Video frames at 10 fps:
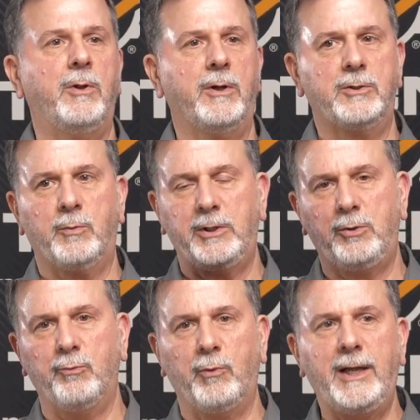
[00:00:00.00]
on a
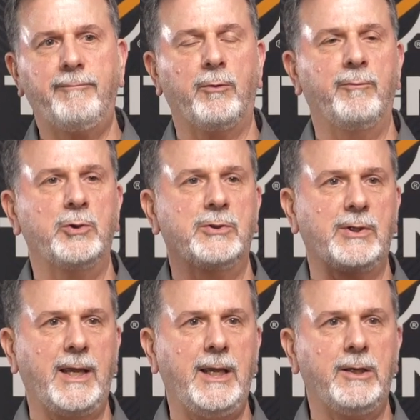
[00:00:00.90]
22 rifle versus
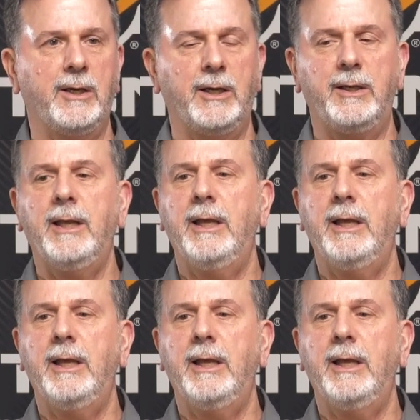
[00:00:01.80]
a handgun.